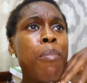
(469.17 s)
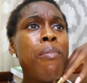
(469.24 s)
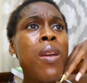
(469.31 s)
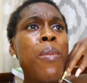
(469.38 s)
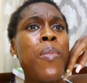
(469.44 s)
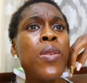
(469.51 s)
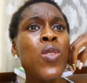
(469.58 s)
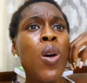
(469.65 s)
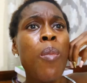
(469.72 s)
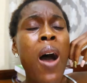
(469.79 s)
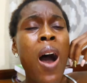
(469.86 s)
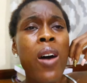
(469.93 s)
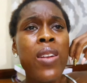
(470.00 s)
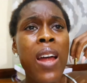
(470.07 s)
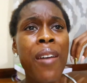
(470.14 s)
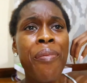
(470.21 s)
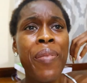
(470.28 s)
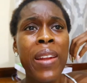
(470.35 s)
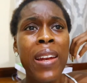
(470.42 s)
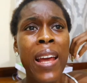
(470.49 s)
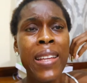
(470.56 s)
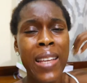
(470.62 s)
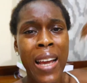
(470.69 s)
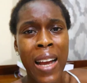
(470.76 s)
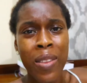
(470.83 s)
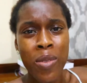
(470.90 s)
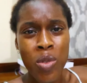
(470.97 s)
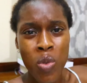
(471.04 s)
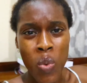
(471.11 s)
maybe somehow they're feeling like they
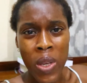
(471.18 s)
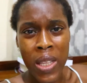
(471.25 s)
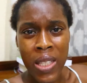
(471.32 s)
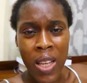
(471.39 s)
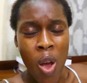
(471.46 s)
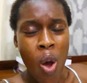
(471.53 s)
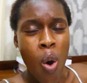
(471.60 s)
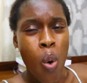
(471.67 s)
can't do it,